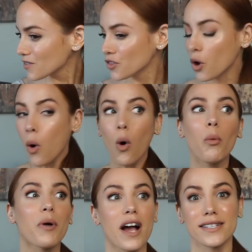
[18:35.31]
the
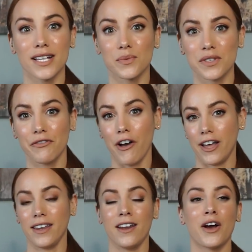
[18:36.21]
whole process was
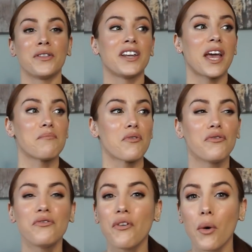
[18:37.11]
fun. You know, the night
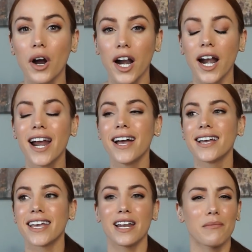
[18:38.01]
before,
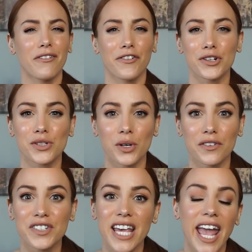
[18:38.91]
getting my first coat
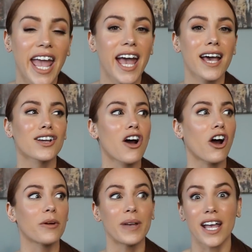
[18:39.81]
of tan,
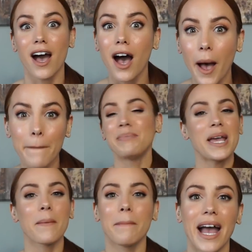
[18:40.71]
carbing up,
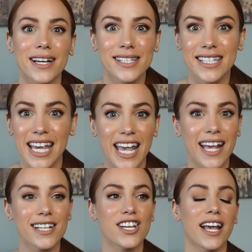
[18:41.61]
being
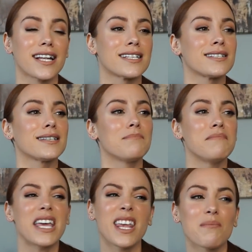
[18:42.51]
backstage and
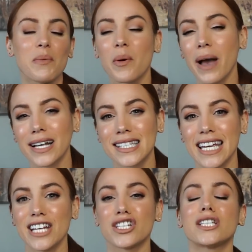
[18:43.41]
meeting people
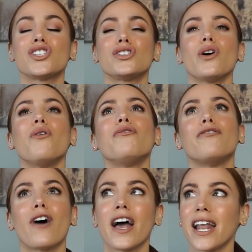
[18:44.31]
backstage. It's so
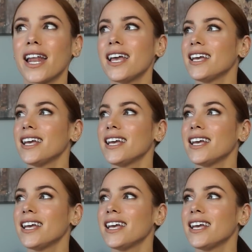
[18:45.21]
fun.